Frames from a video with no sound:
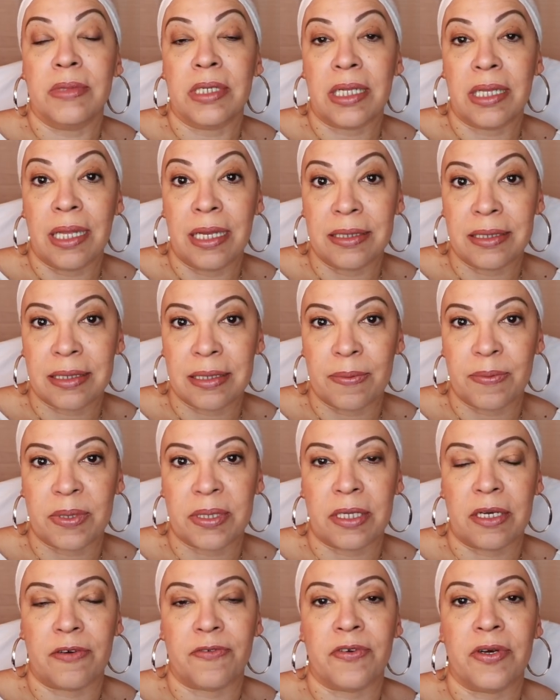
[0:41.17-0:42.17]
cleanse
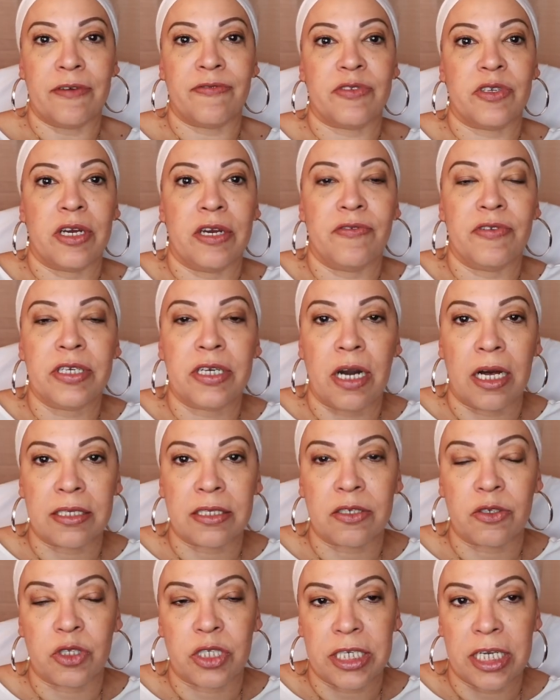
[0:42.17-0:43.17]
themselves after every
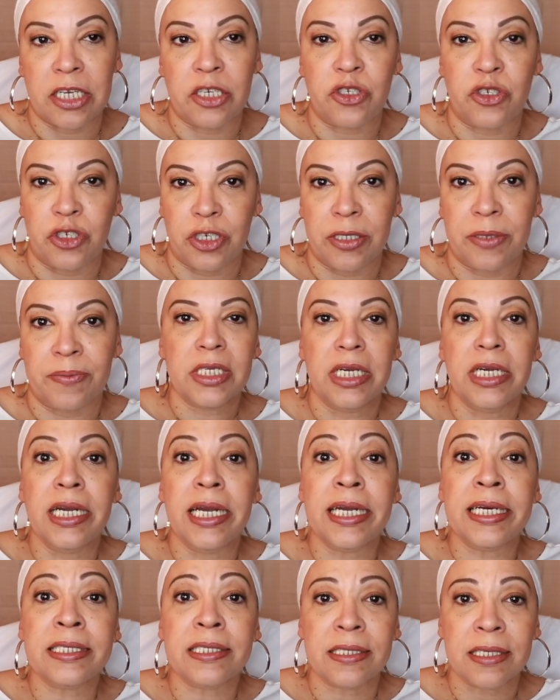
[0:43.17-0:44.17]
consultation
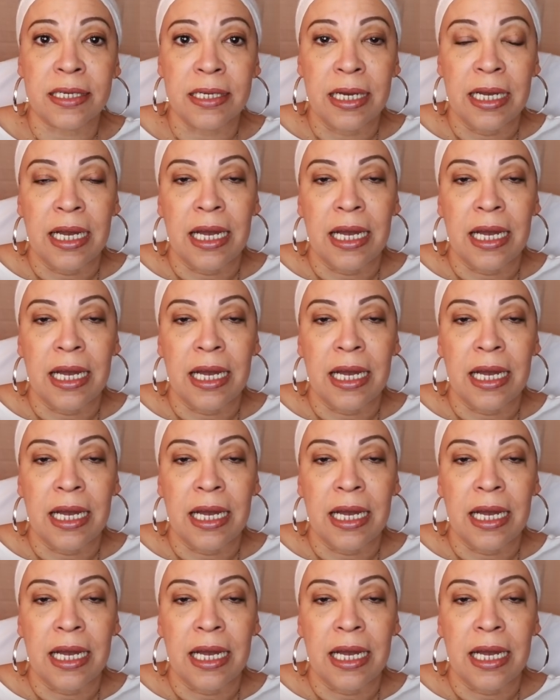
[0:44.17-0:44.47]
and